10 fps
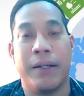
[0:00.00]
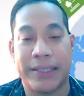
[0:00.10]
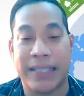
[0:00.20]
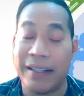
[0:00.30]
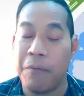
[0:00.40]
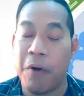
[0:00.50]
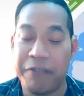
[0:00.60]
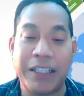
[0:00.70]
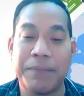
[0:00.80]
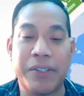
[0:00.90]
slightly more
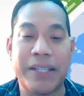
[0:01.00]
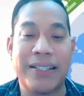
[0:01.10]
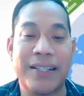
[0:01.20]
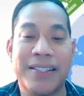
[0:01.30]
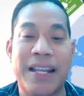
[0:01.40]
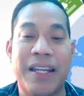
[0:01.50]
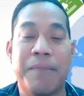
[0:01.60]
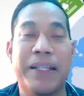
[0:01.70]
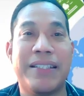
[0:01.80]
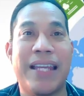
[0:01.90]
flexible, say
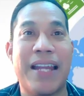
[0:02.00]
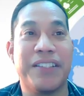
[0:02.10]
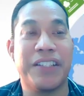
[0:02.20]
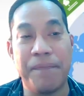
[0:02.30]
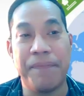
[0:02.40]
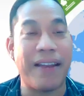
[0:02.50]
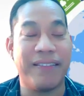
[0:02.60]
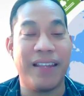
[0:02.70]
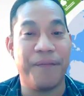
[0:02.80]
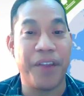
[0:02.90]
sustainability and the term
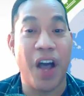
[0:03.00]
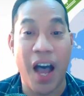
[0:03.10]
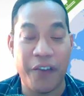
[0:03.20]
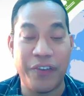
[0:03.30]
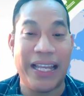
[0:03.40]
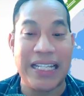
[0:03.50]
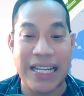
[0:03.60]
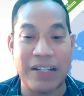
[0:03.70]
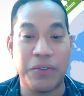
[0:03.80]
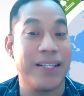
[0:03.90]
that are
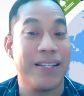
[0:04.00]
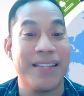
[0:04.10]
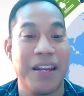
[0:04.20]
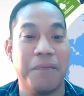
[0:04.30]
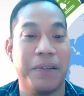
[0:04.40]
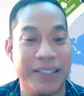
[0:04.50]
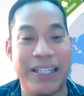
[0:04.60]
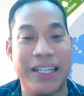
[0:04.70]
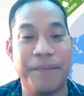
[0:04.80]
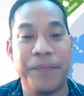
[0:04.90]
related to
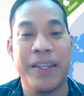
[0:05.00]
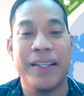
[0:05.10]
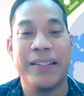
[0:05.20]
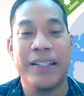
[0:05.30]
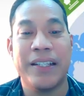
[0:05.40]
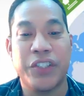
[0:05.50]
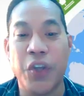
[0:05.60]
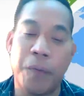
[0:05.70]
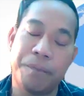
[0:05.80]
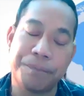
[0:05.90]
sustainability.
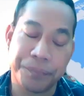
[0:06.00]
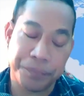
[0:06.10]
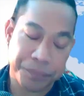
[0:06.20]
So